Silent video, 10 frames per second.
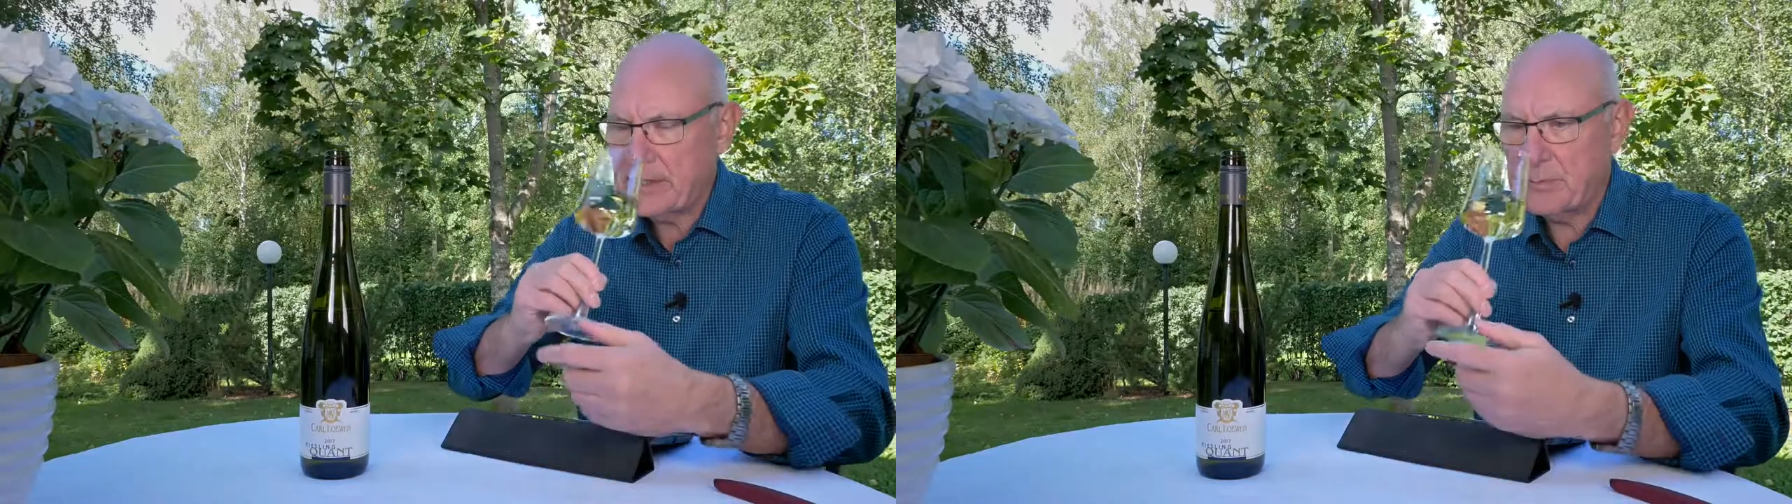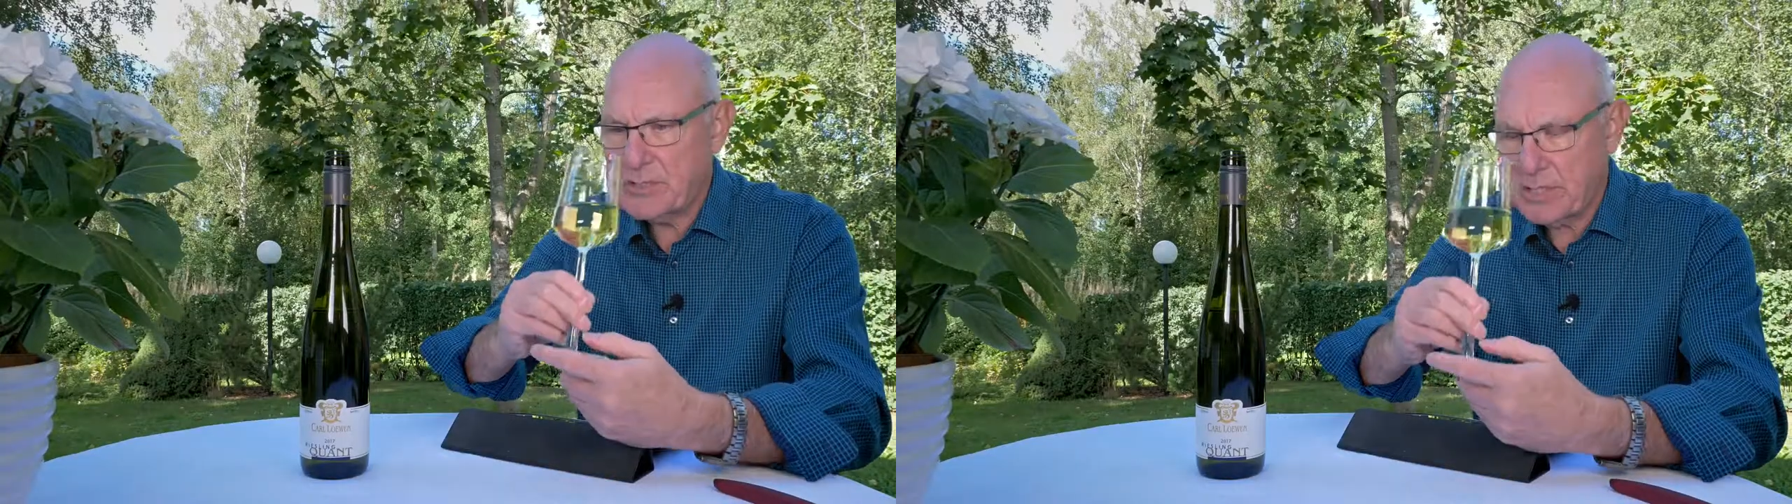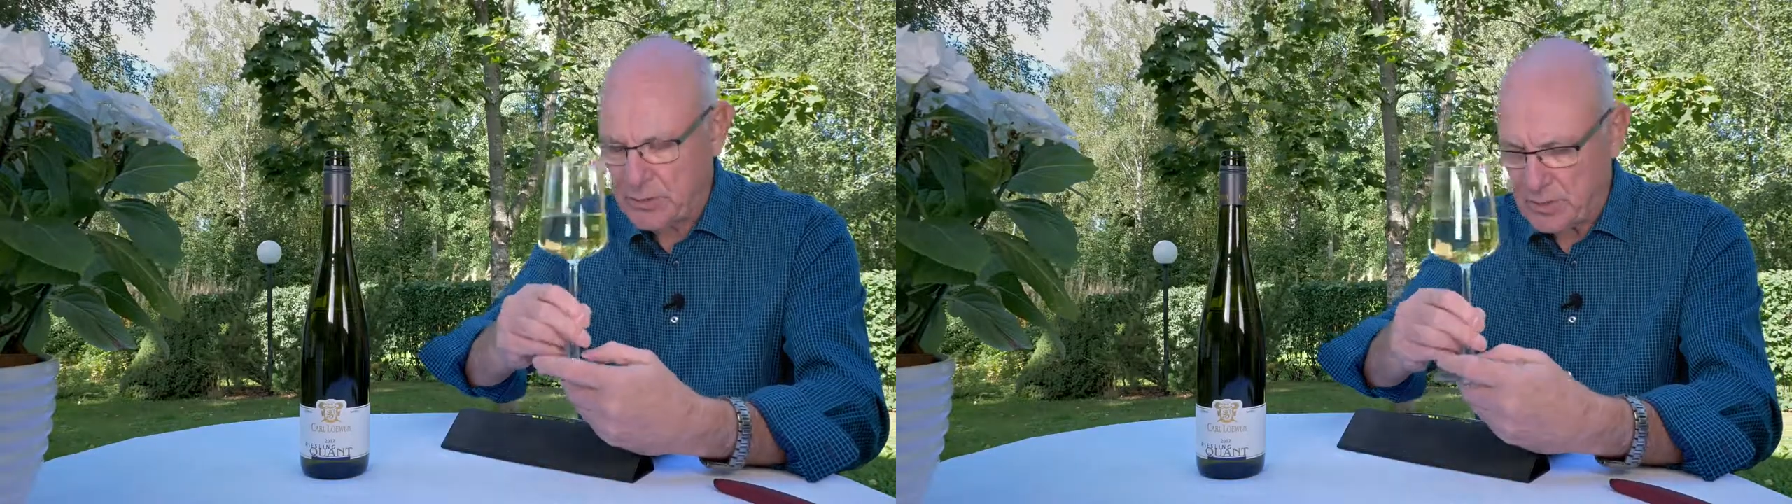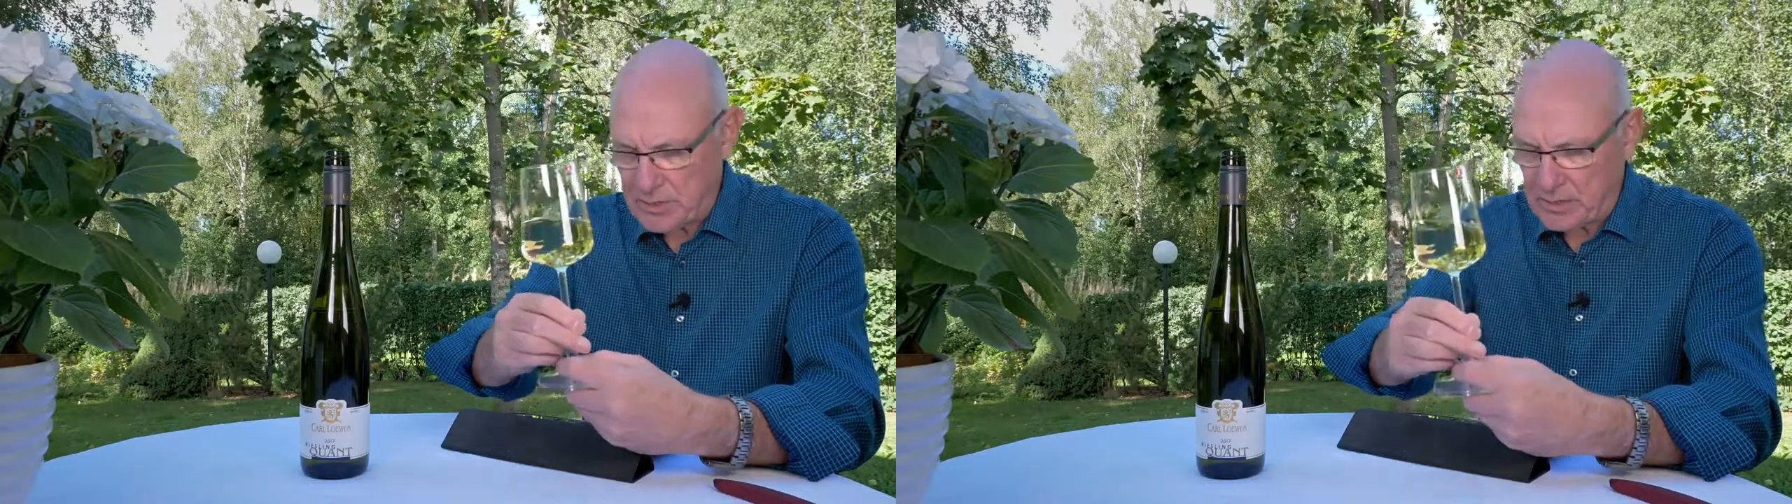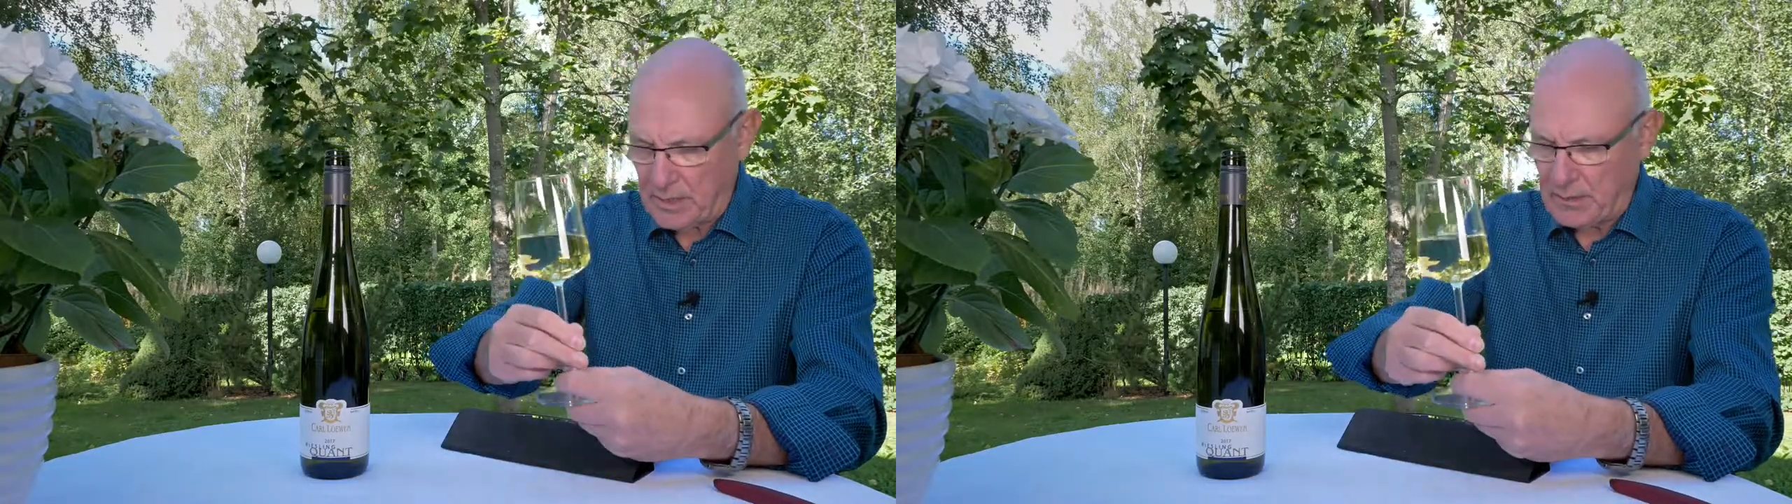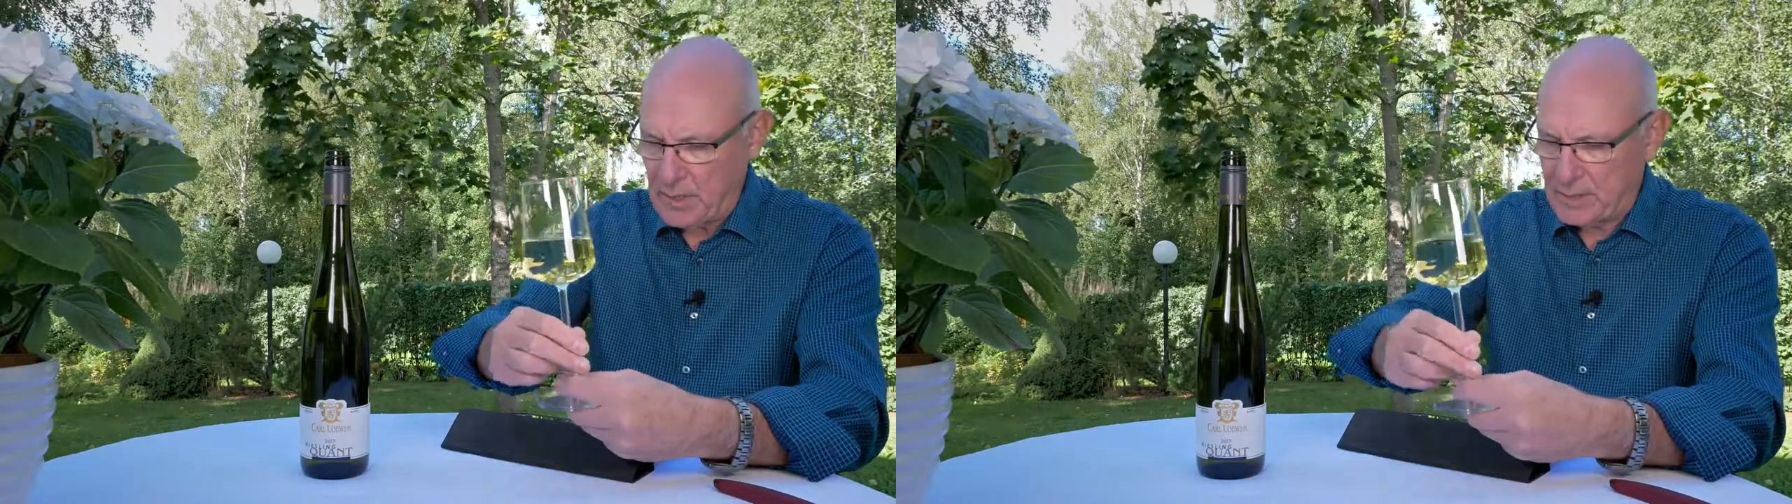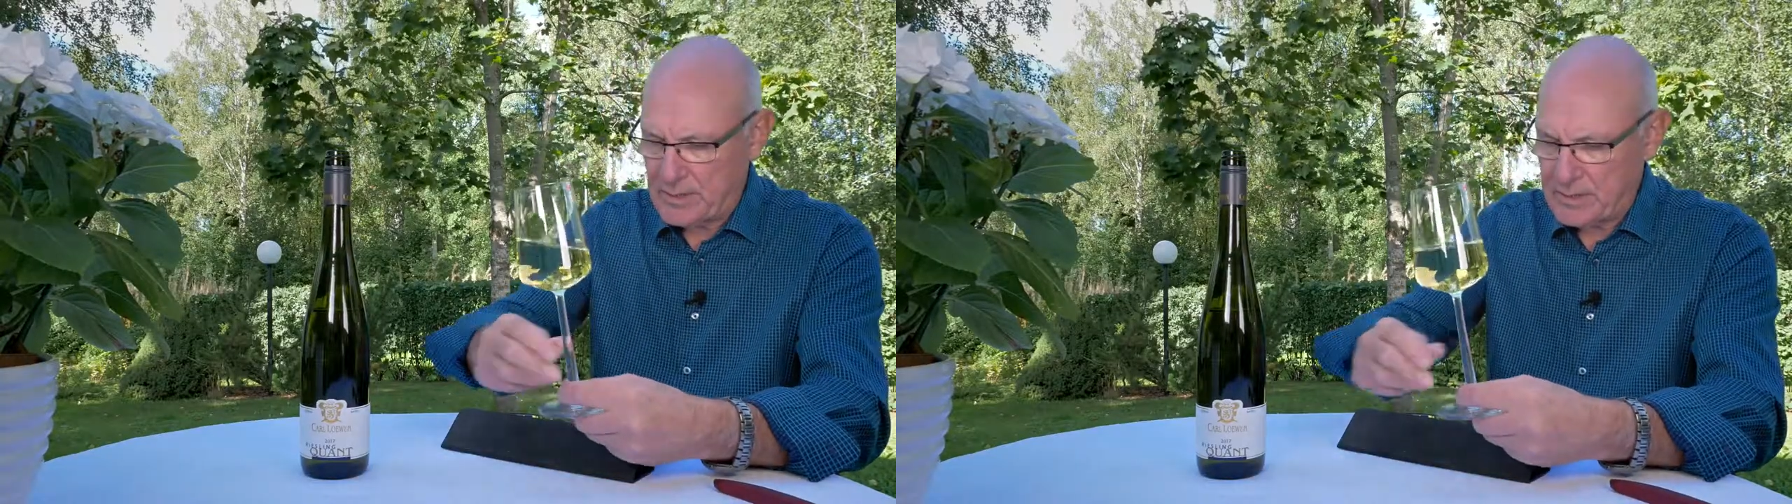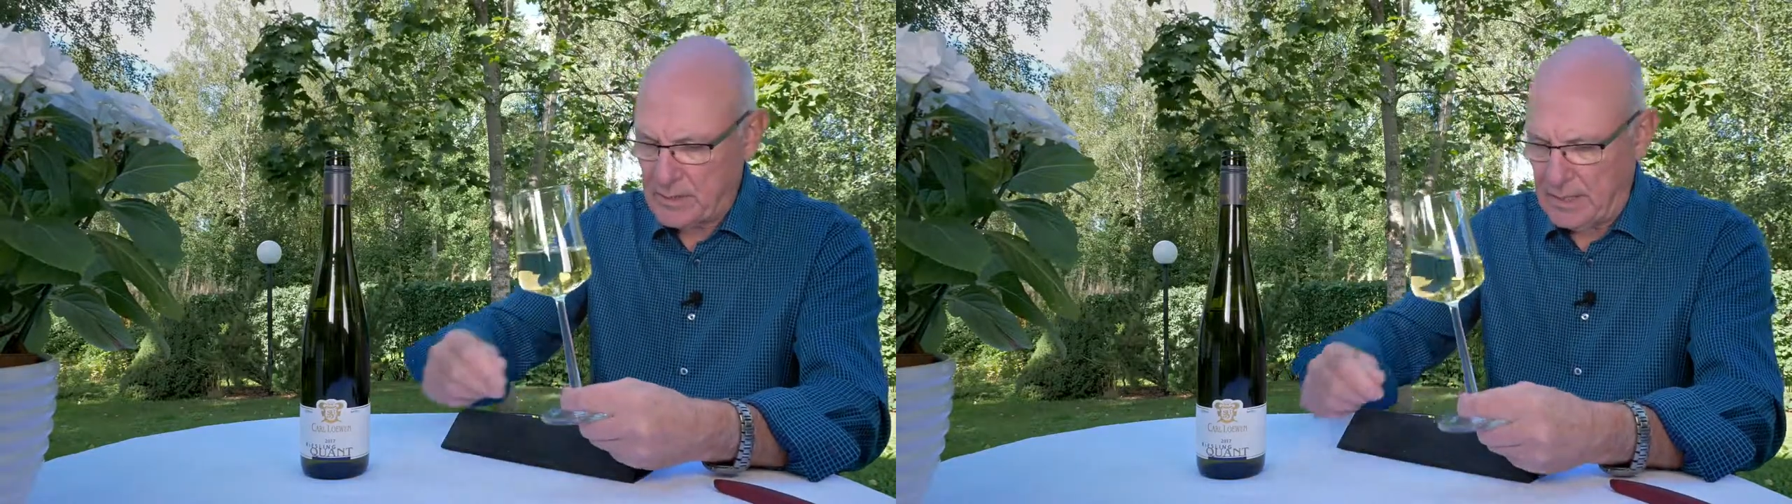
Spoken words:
some citrus aromas